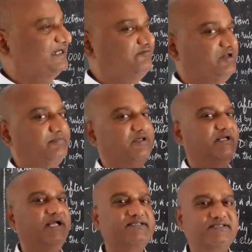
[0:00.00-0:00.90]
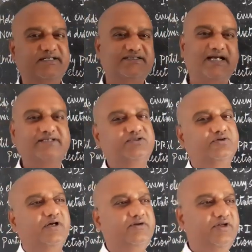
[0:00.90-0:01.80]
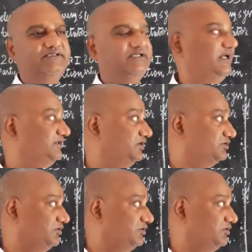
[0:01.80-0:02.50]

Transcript: everybody gets the chance to contest elections.